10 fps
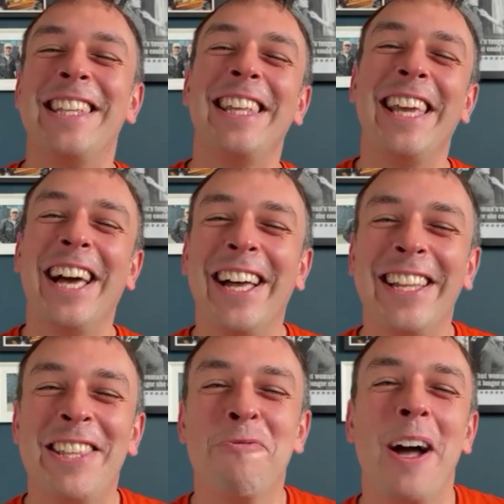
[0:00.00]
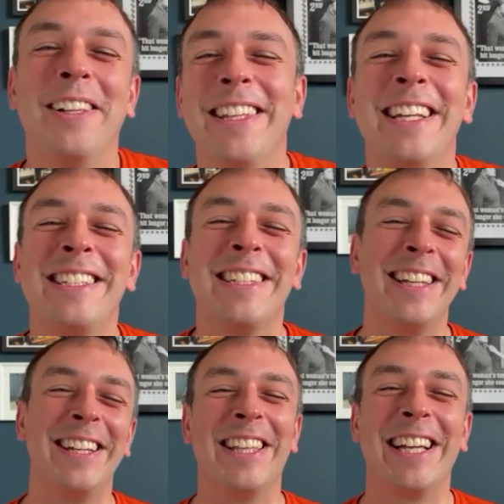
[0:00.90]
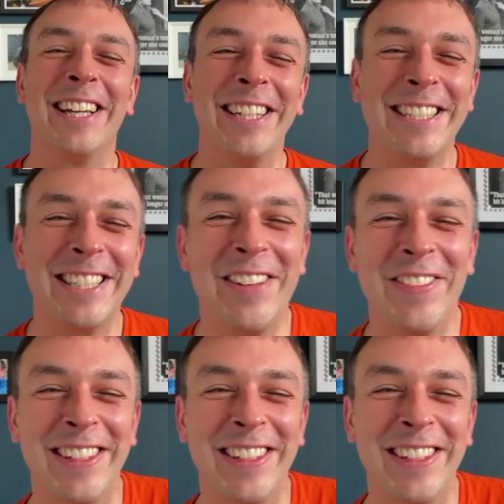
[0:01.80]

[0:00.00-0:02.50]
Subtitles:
the wellness and all that kind of stuff.